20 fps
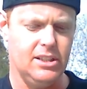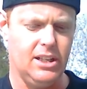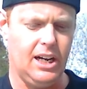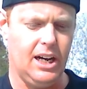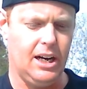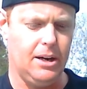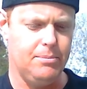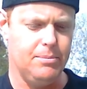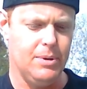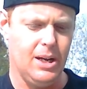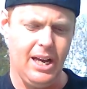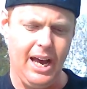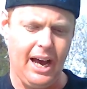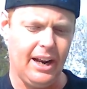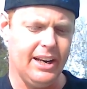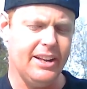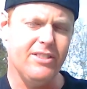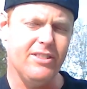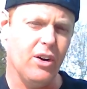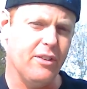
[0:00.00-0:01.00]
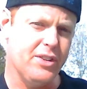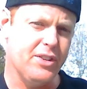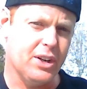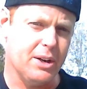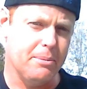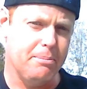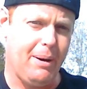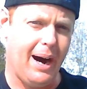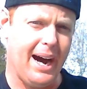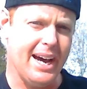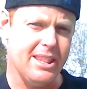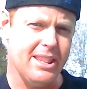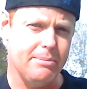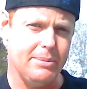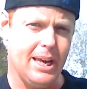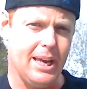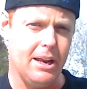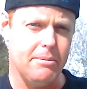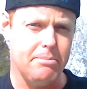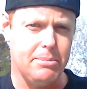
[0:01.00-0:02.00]
Um, I don't even know if you can buy them
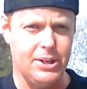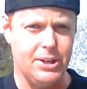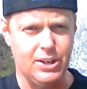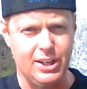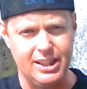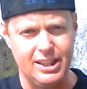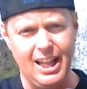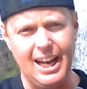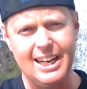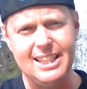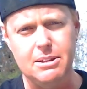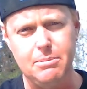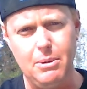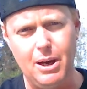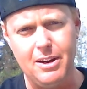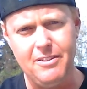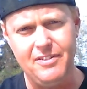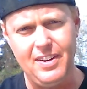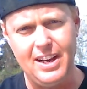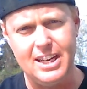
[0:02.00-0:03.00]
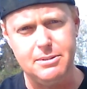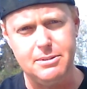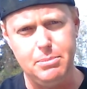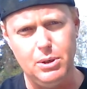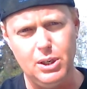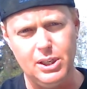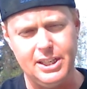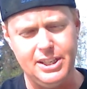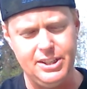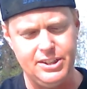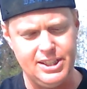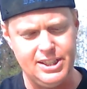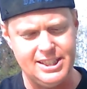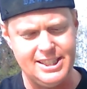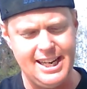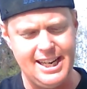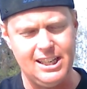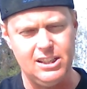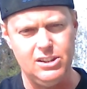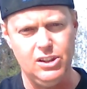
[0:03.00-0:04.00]
yet, but you can like them on Facebook and you can
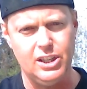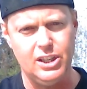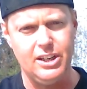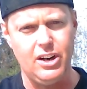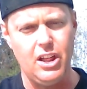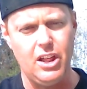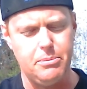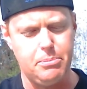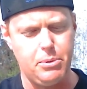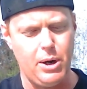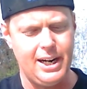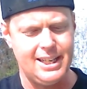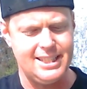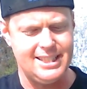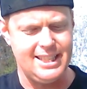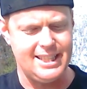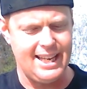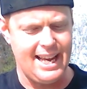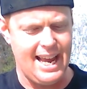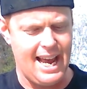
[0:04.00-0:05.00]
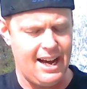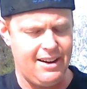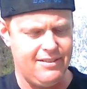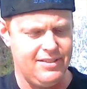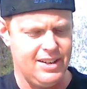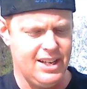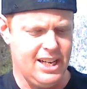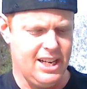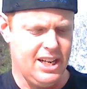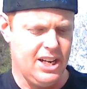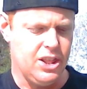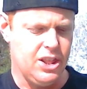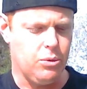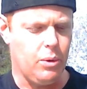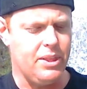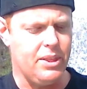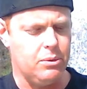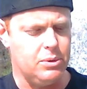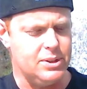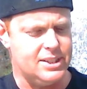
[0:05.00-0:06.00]
take a look at all the products that they have. The
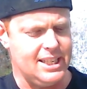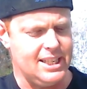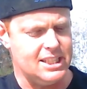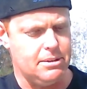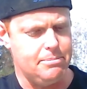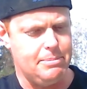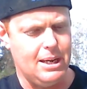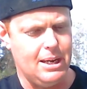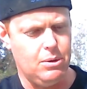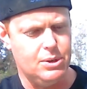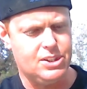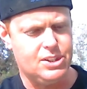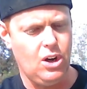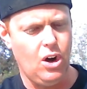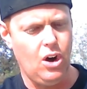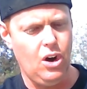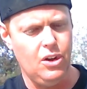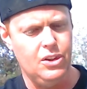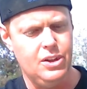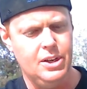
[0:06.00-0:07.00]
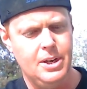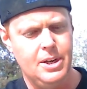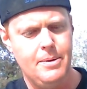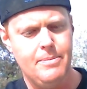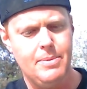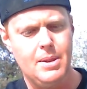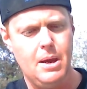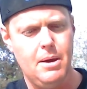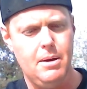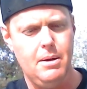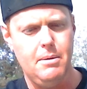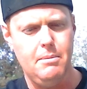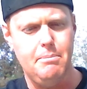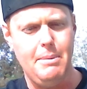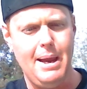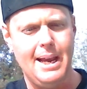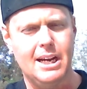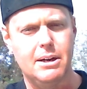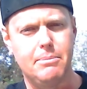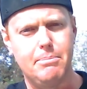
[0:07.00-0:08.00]
one that was sent to me was called
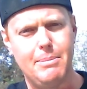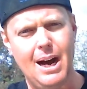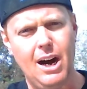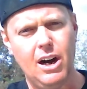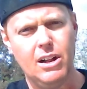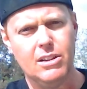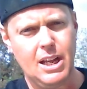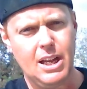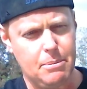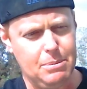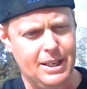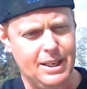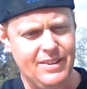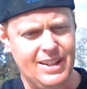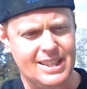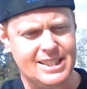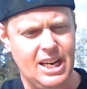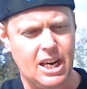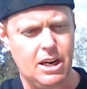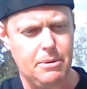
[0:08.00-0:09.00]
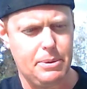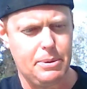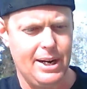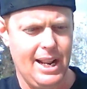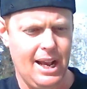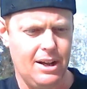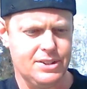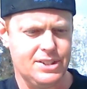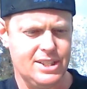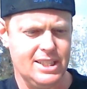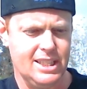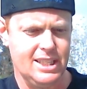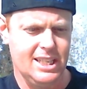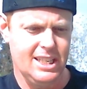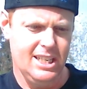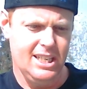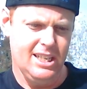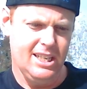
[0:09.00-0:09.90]
Mangamel. I believe that's how you pronounce it.